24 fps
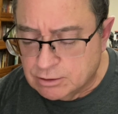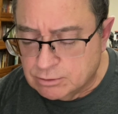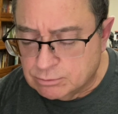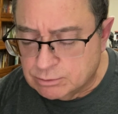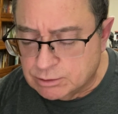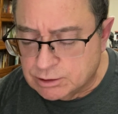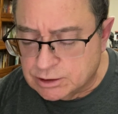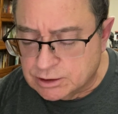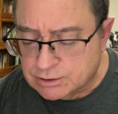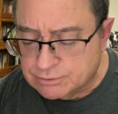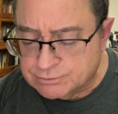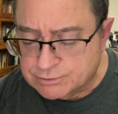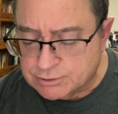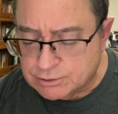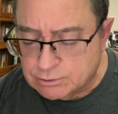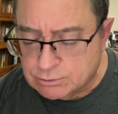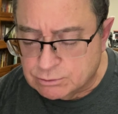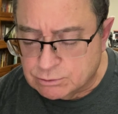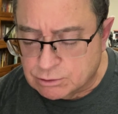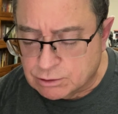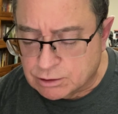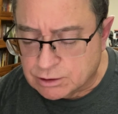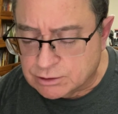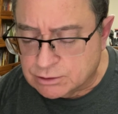We lift to you,
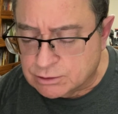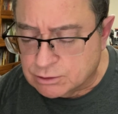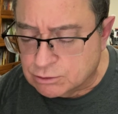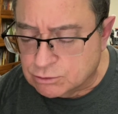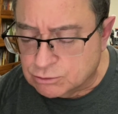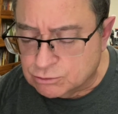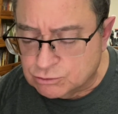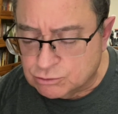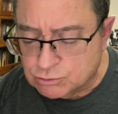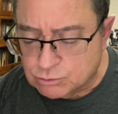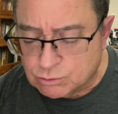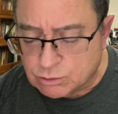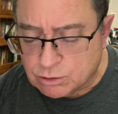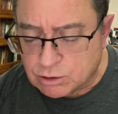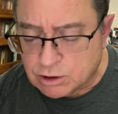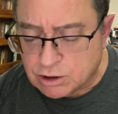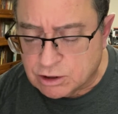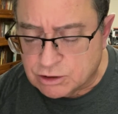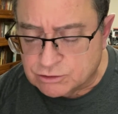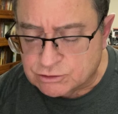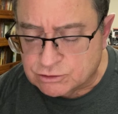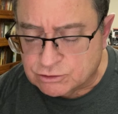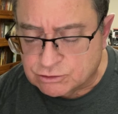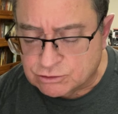Lord, those who are
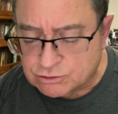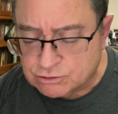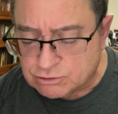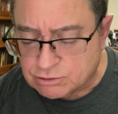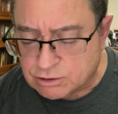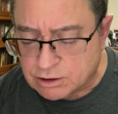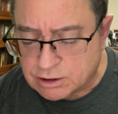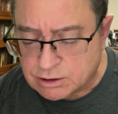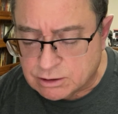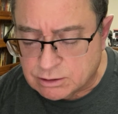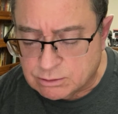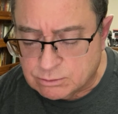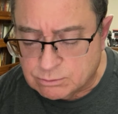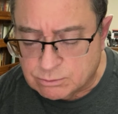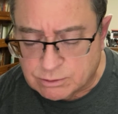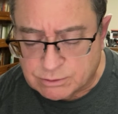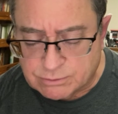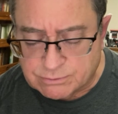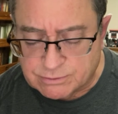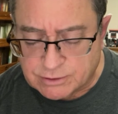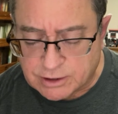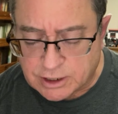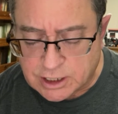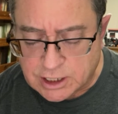also struggling with
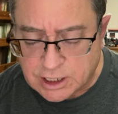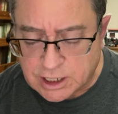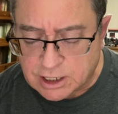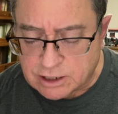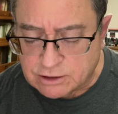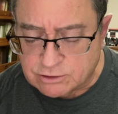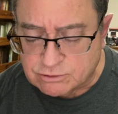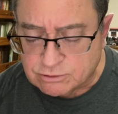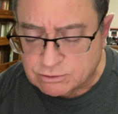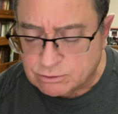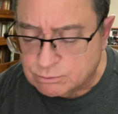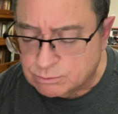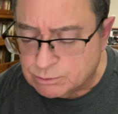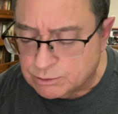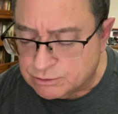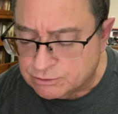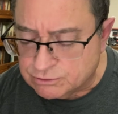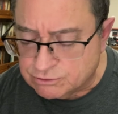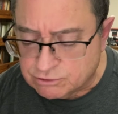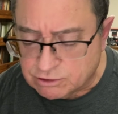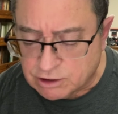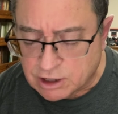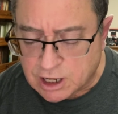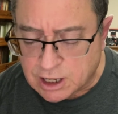financial, with
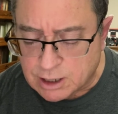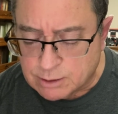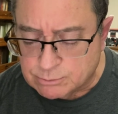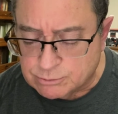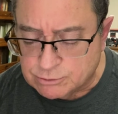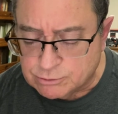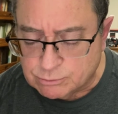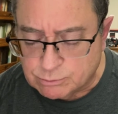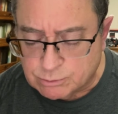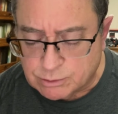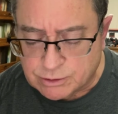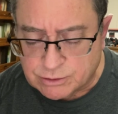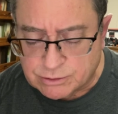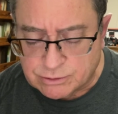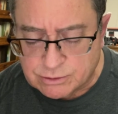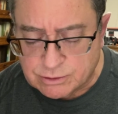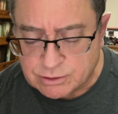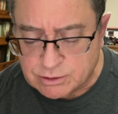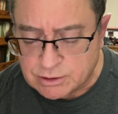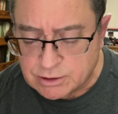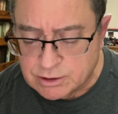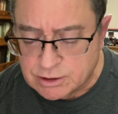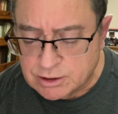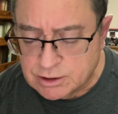jobs, with
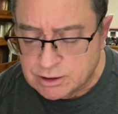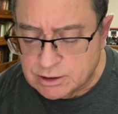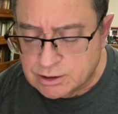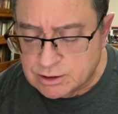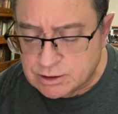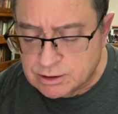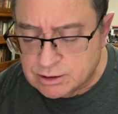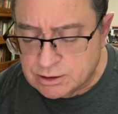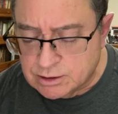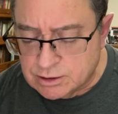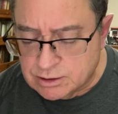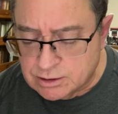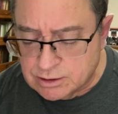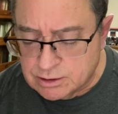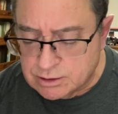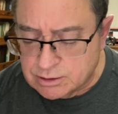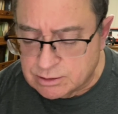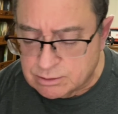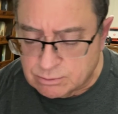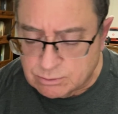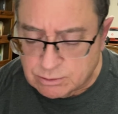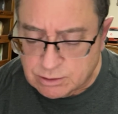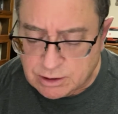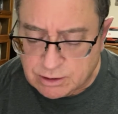
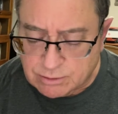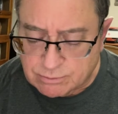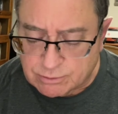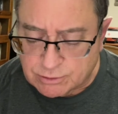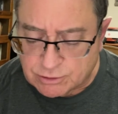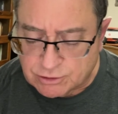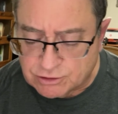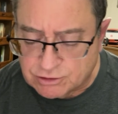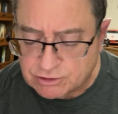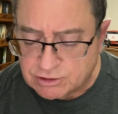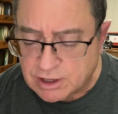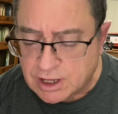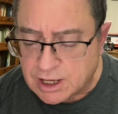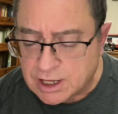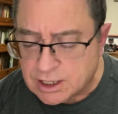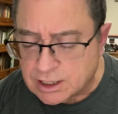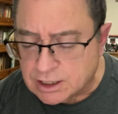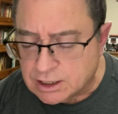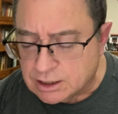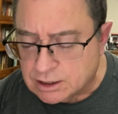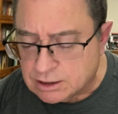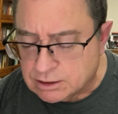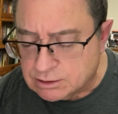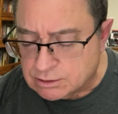whatever
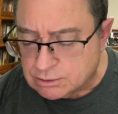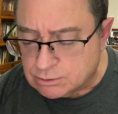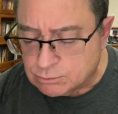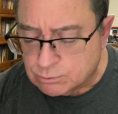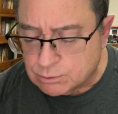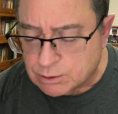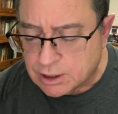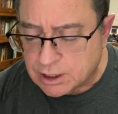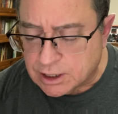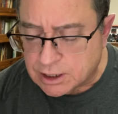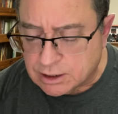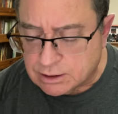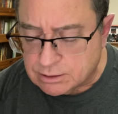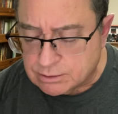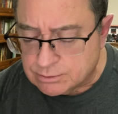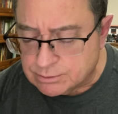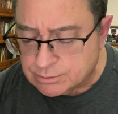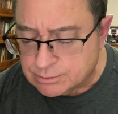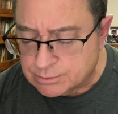standing in their way.